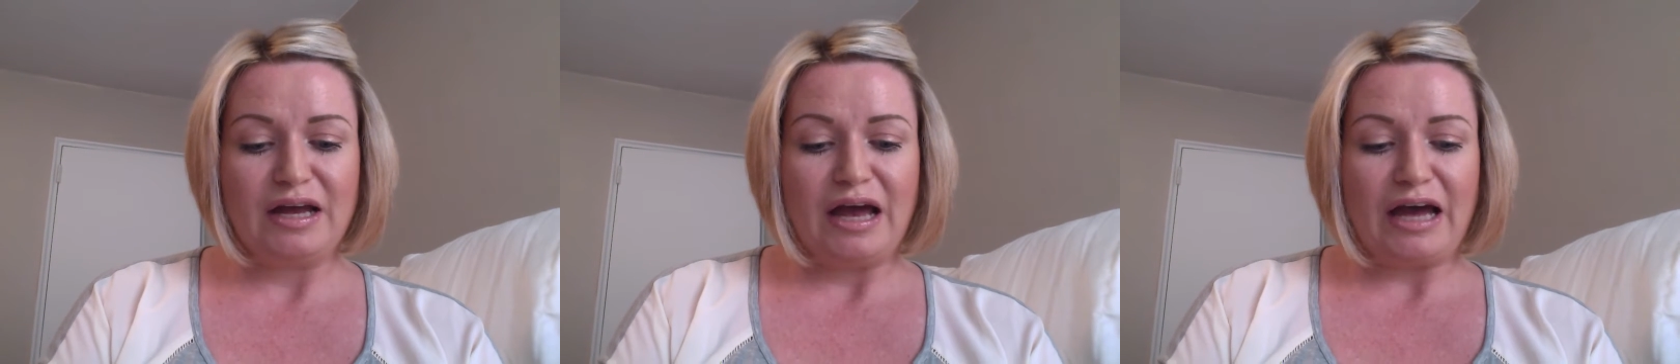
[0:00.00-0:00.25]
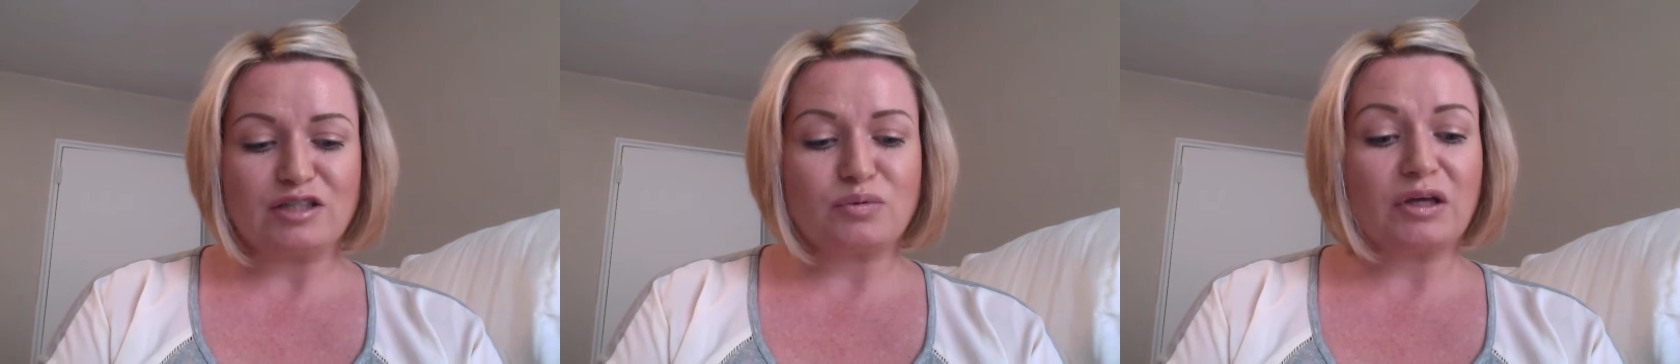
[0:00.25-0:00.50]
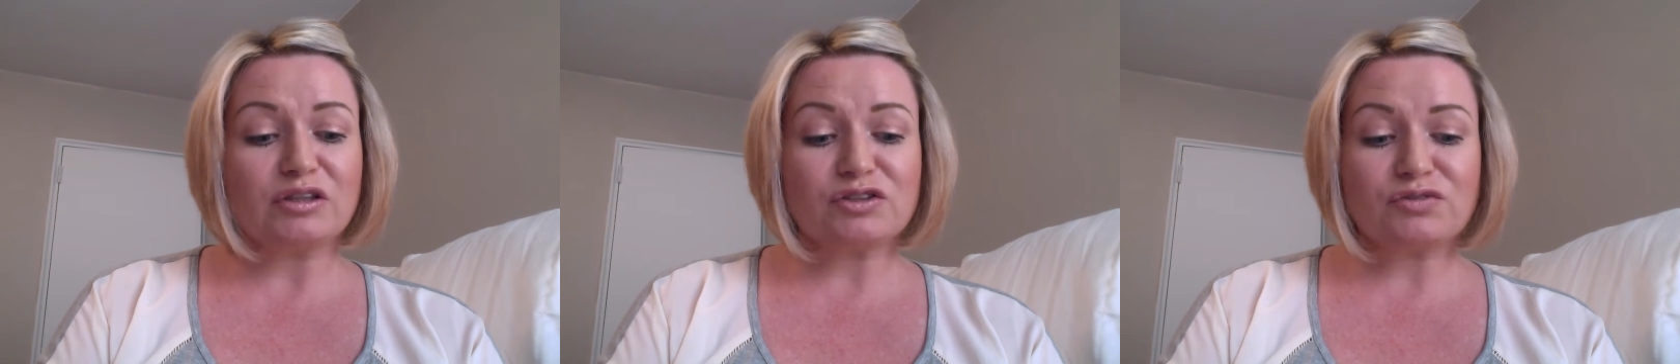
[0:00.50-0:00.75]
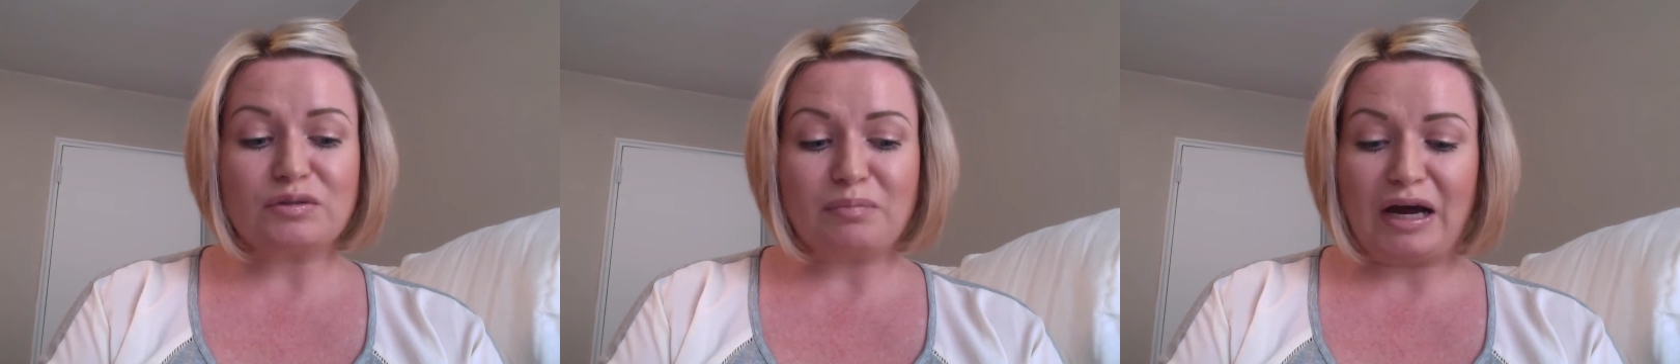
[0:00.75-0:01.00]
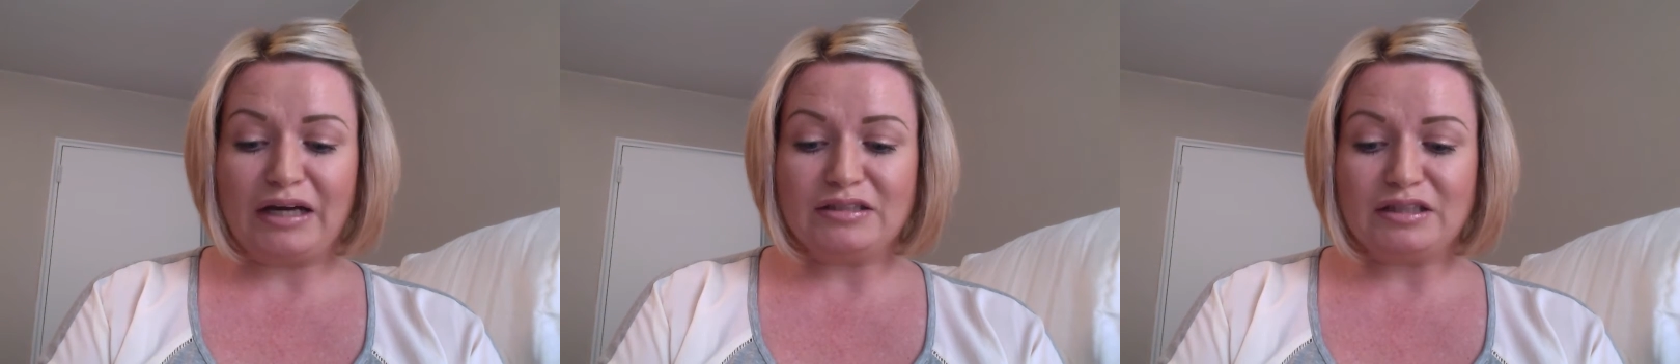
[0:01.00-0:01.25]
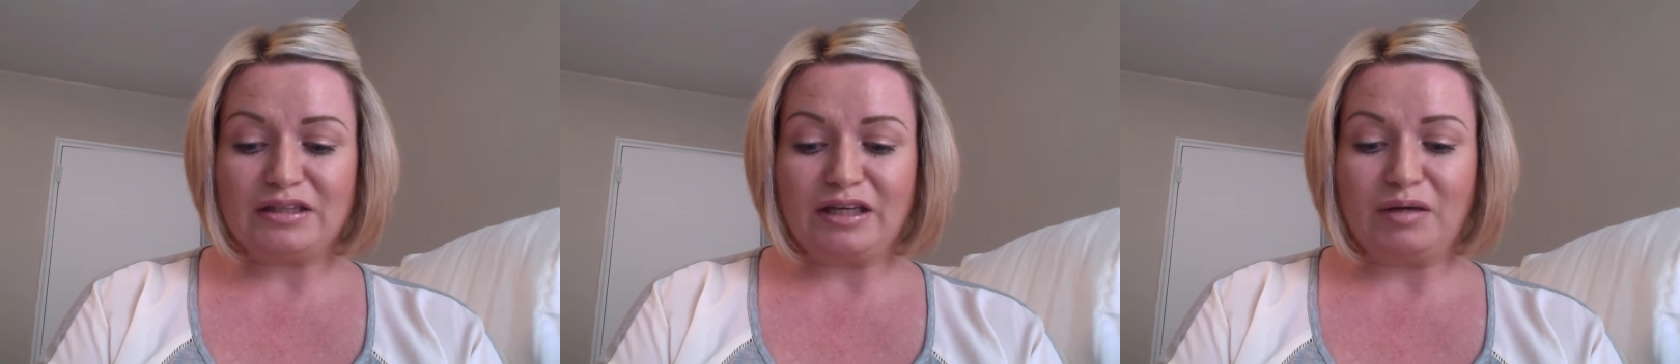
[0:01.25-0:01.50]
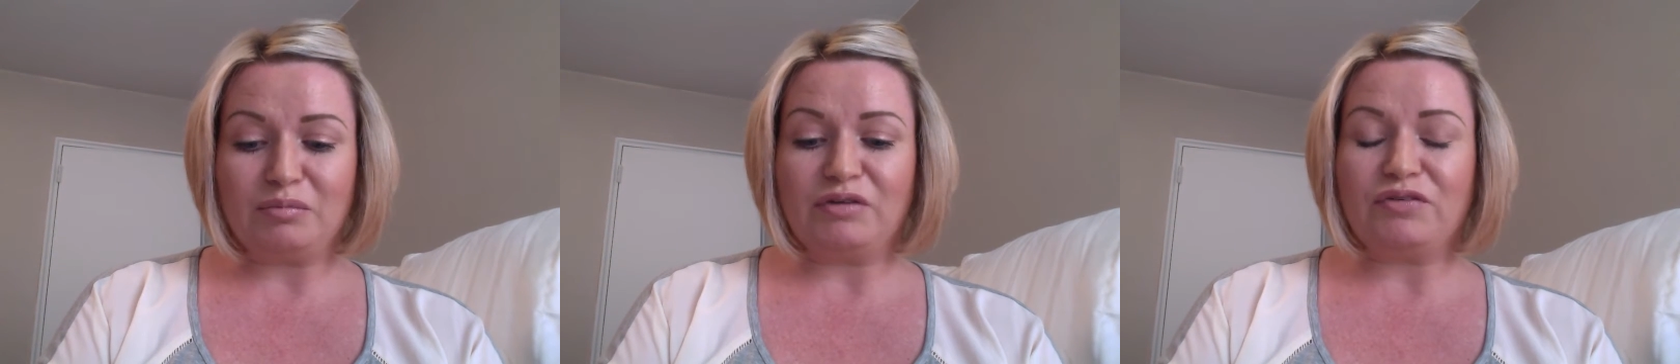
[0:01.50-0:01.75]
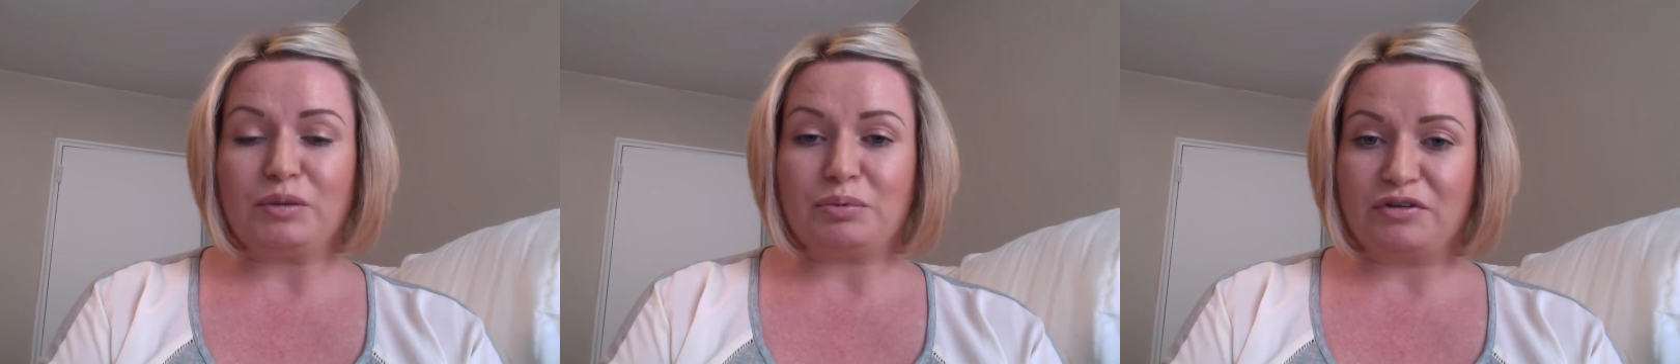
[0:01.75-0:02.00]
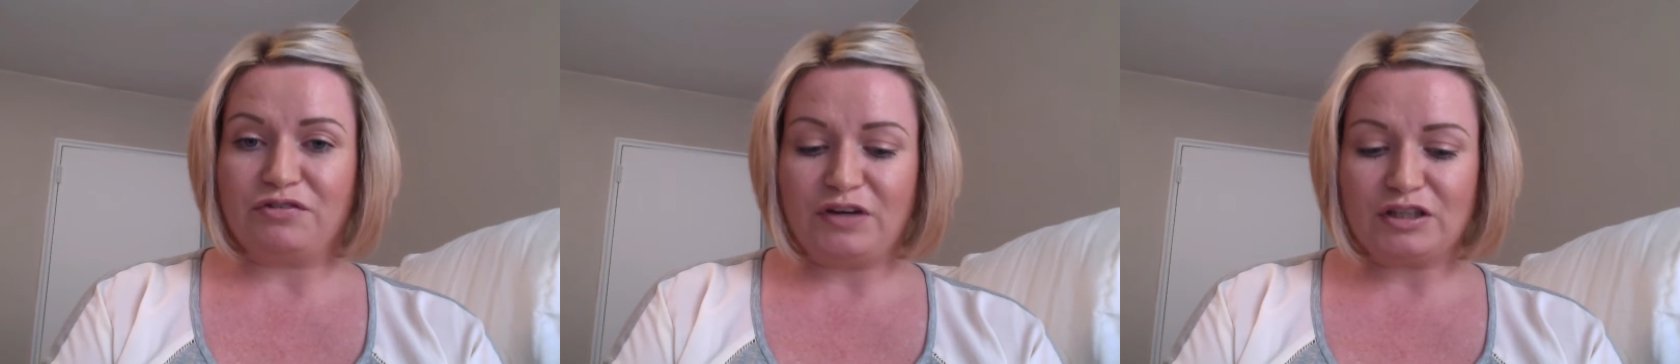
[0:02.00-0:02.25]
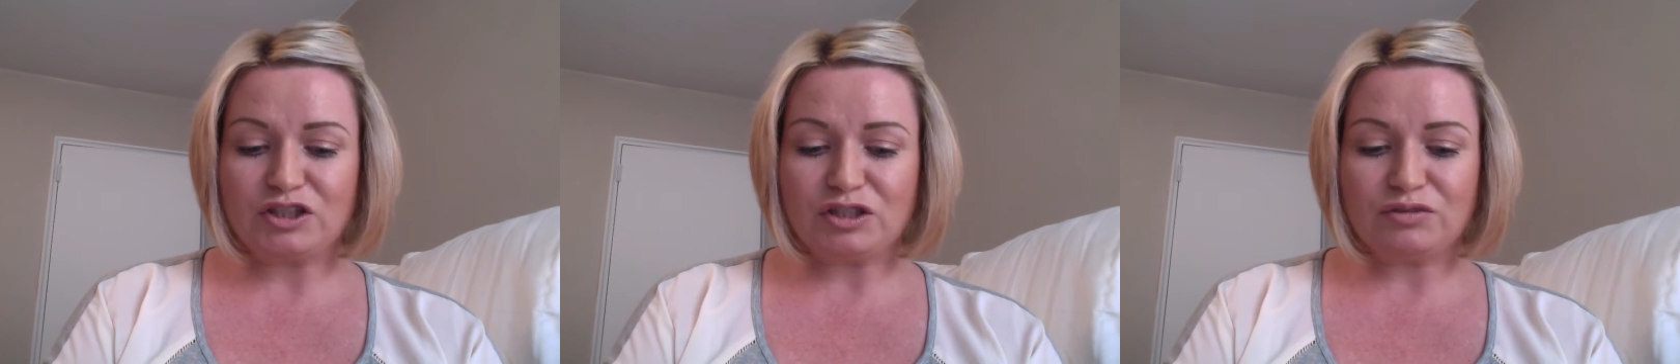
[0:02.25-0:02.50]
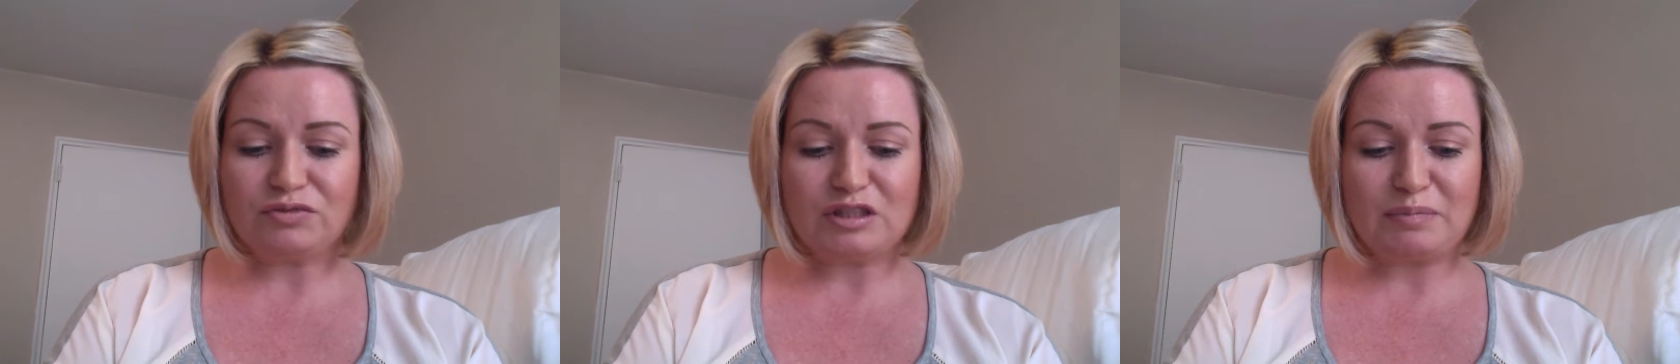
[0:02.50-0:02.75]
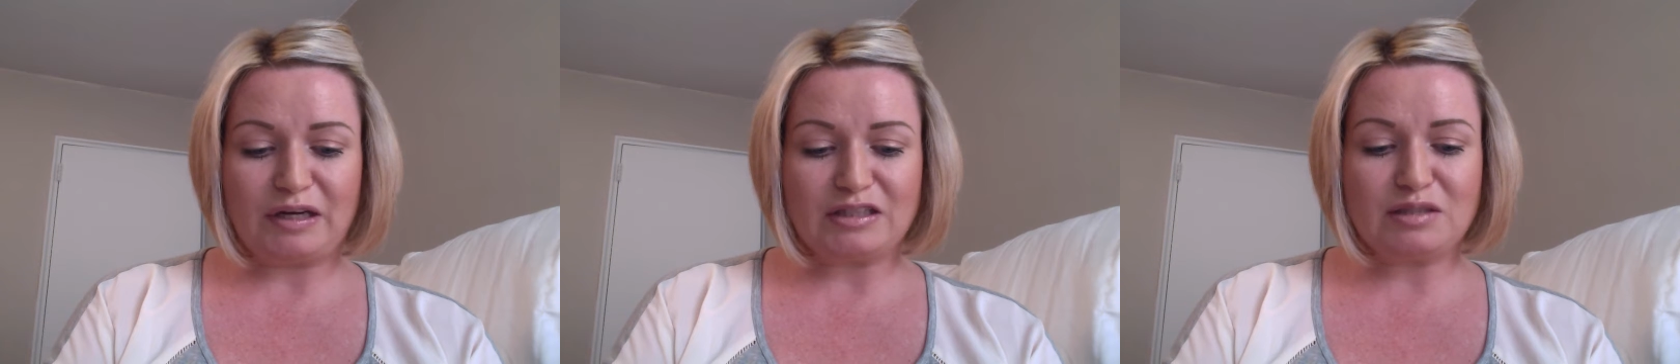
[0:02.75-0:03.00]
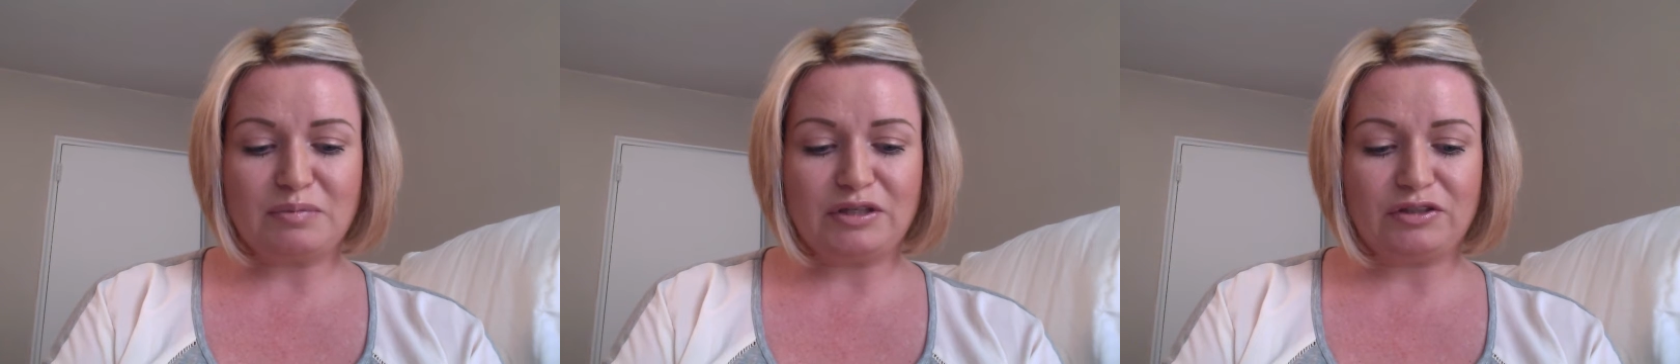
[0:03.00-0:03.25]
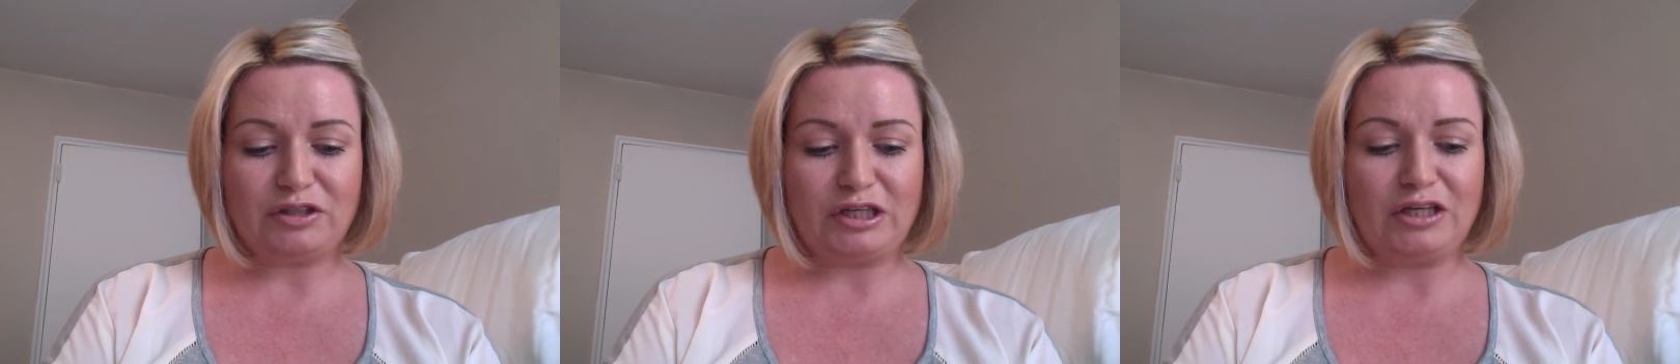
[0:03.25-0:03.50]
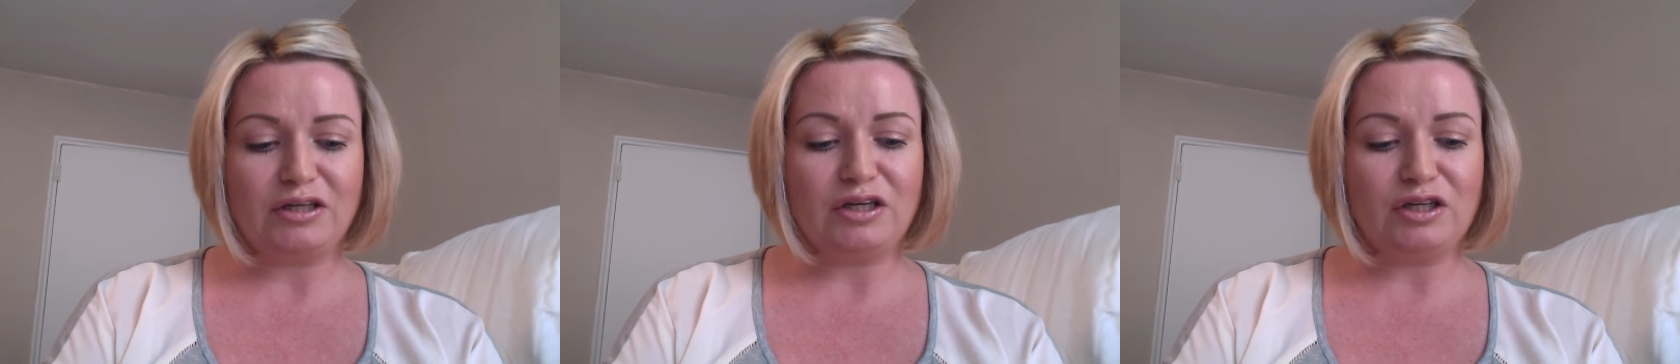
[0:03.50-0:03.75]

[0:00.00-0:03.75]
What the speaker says: as well as reminding them of their professional responsibility